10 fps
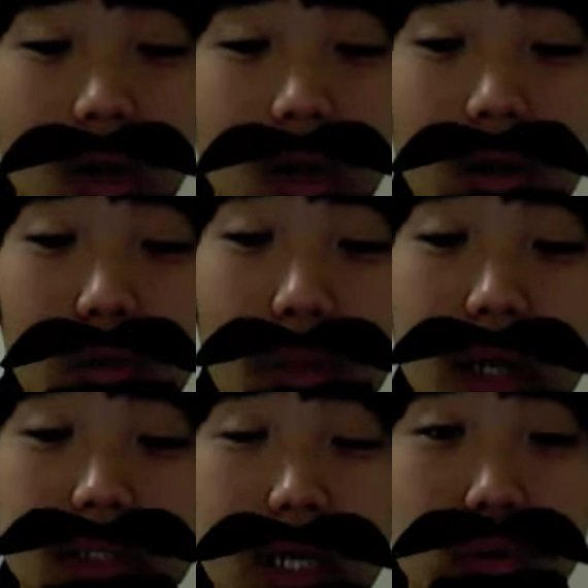it would pass
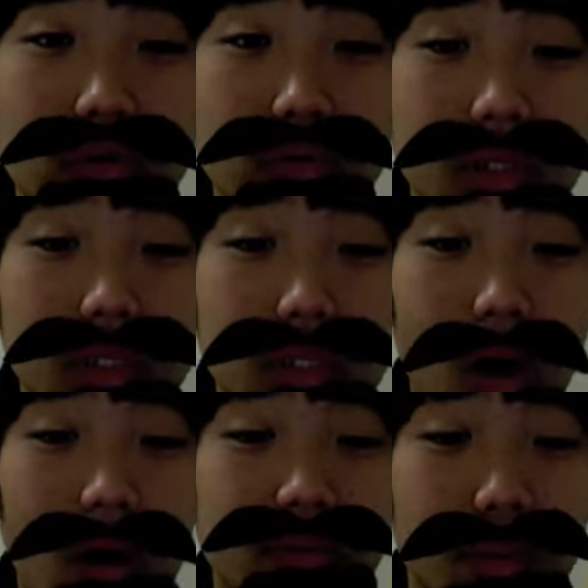down to its
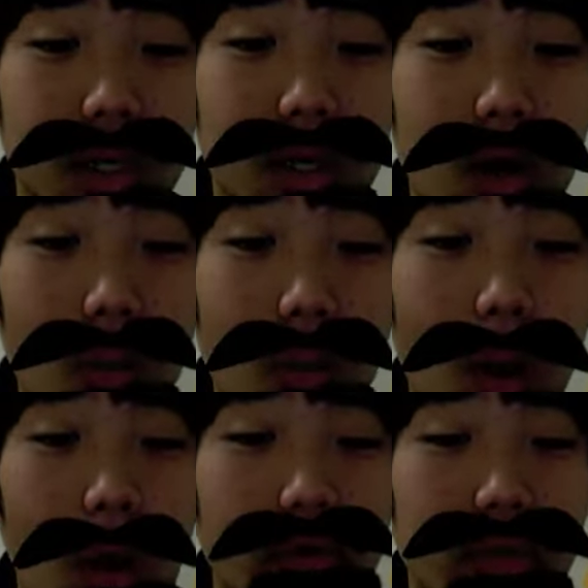offspring, while
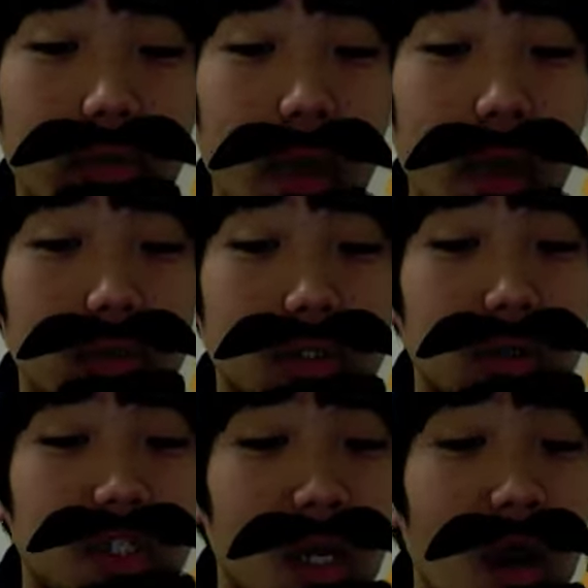argued that it was a
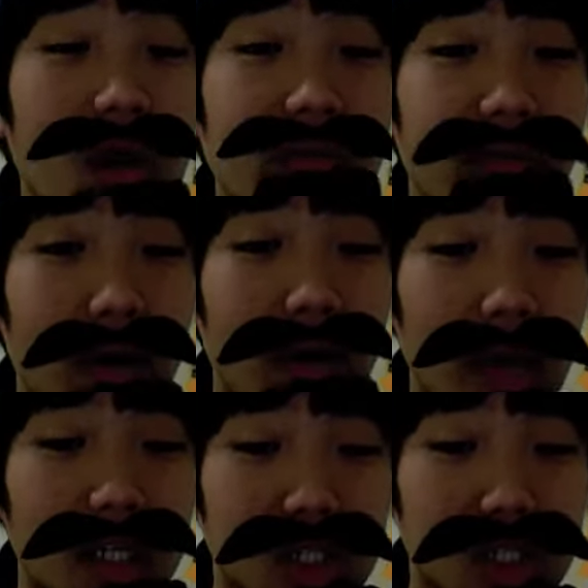genetic
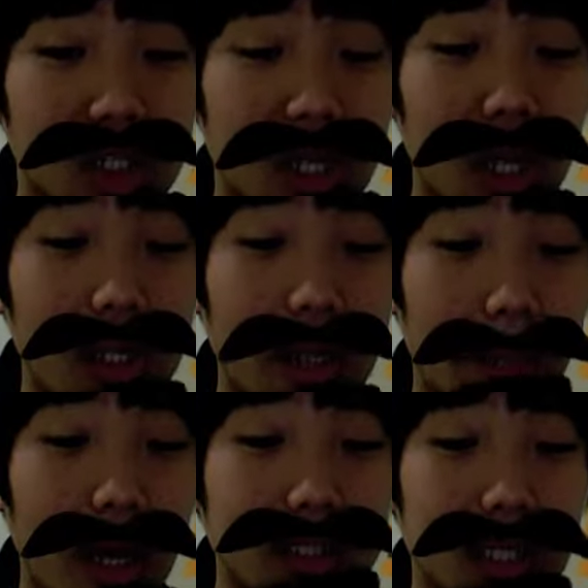variation that
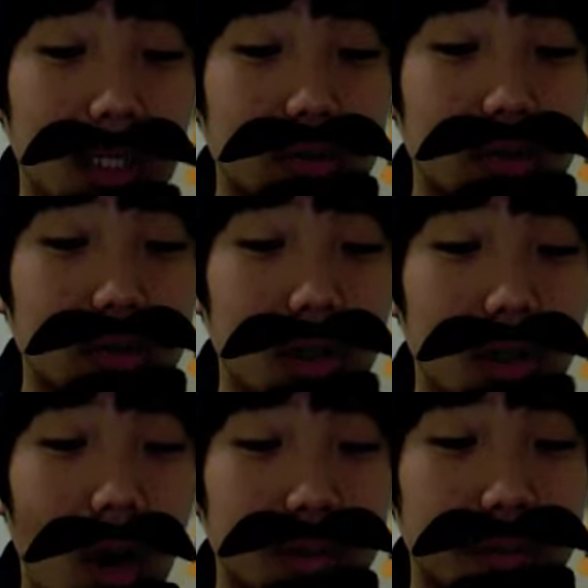passed down to its
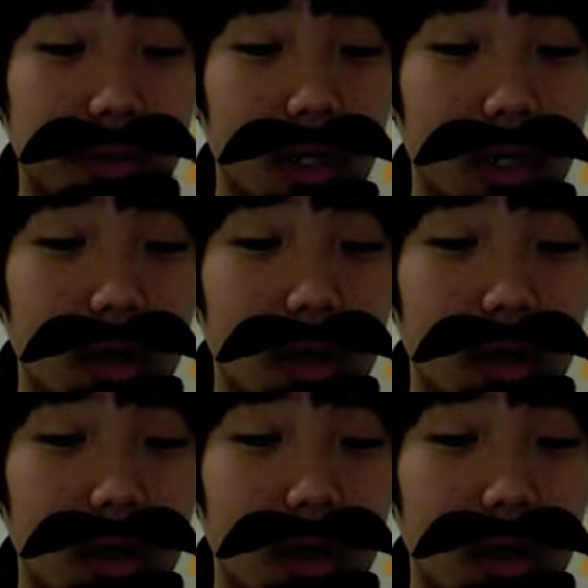offspring.